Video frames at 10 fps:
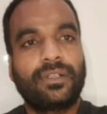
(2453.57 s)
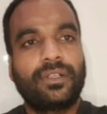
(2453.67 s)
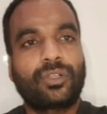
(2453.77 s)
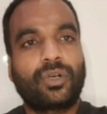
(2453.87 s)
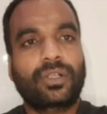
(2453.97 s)

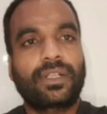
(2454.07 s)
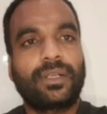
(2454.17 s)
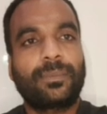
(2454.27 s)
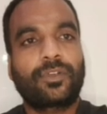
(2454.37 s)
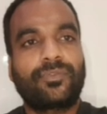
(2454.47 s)
total
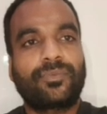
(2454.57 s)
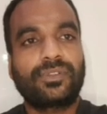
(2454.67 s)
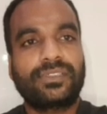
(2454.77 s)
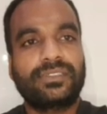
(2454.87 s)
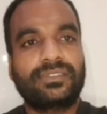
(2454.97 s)
number of poles
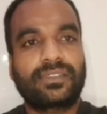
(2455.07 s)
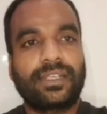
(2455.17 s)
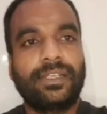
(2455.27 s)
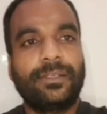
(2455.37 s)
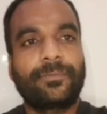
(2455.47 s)
is
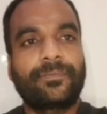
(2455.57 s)
3.